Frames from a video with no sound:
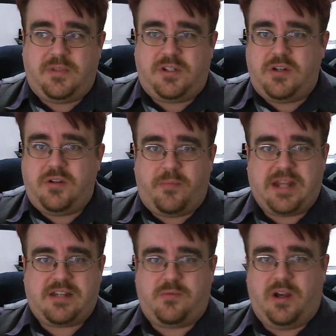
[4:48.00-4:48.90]
Do your
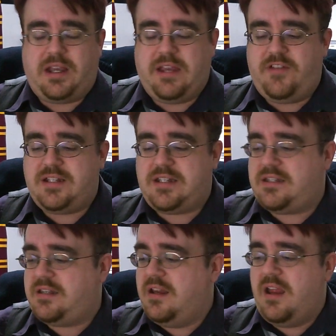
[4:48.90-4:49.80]
best work. If
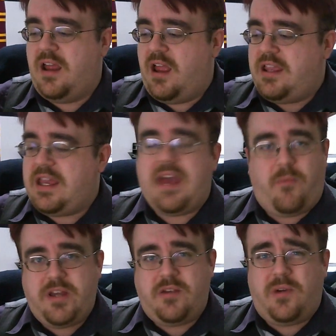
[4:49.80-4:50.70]
it's,
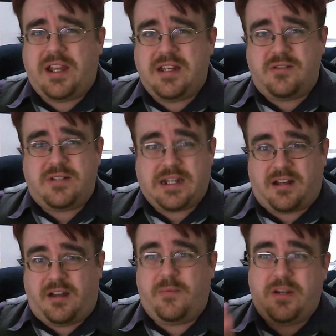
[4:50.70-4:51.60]
when you're working to a
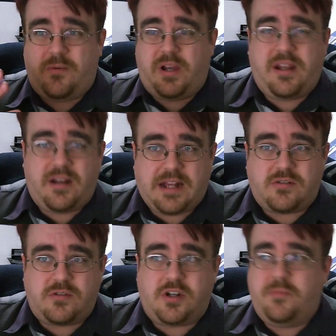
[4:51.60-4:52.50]
deadline, when you're working an
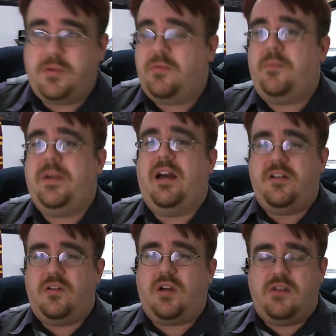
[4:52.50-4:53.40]
actual job, you probably are
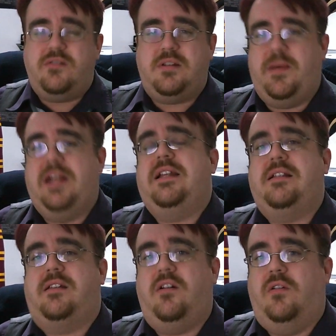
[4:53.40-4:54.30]
not going to spend
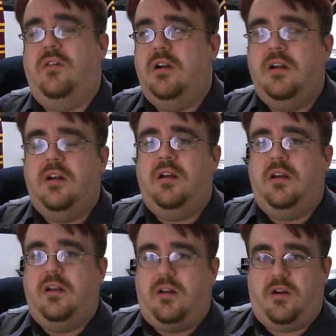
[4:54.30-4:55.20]
as long
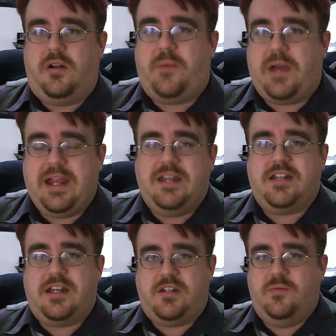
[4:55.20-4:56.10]
on a page
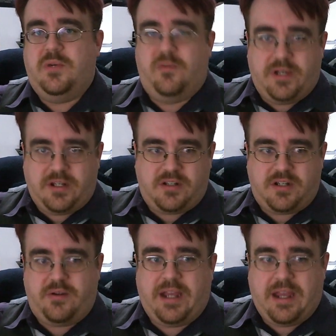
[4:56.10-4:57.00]
as you will when you're
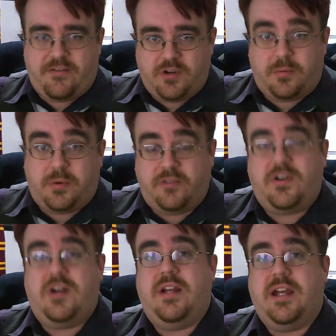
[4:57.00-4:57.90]
doing it for your
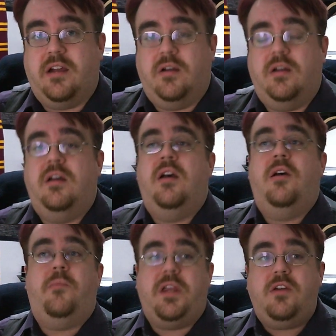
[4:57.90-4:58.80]
portfolio.
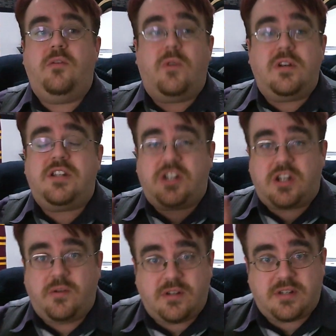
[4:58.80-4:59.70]
But you want to
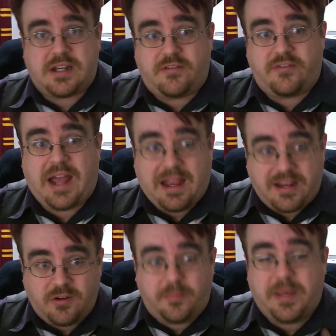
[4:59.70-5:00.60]
show yourself at
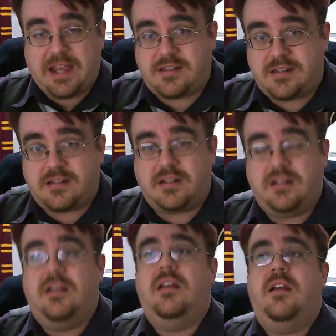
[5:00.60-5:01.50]
your best.
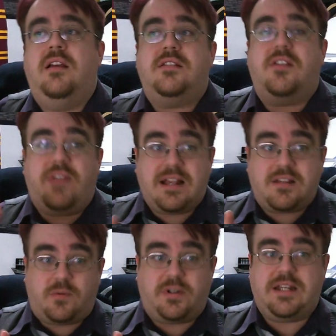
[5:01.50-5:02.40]
So
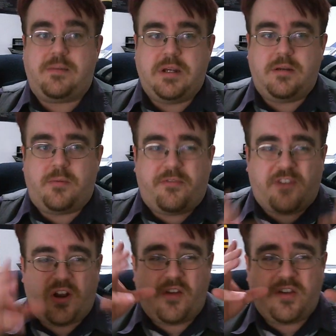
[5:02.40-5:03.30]
that's what to be in your
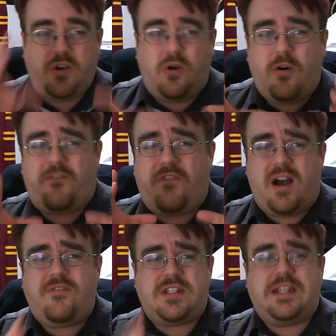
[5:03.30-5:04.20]
portfolio. Your
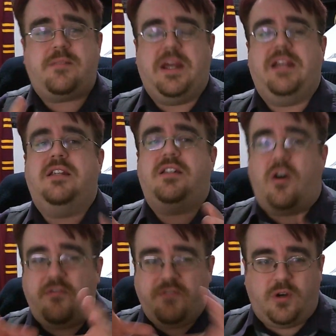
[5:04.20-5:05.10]
5 or 6 pages
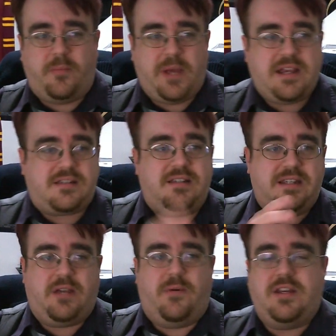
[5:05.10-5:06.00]
of your best
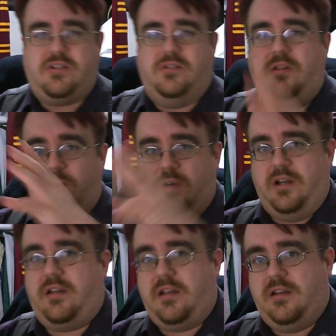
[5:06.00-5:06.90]
sequential
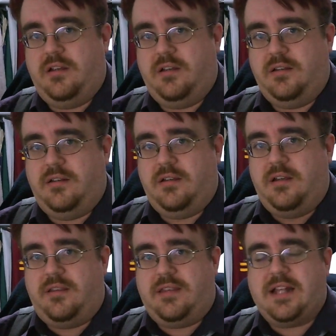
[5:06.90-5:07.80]
work.
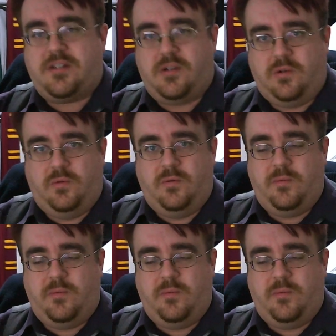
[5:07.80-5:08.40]
That's all.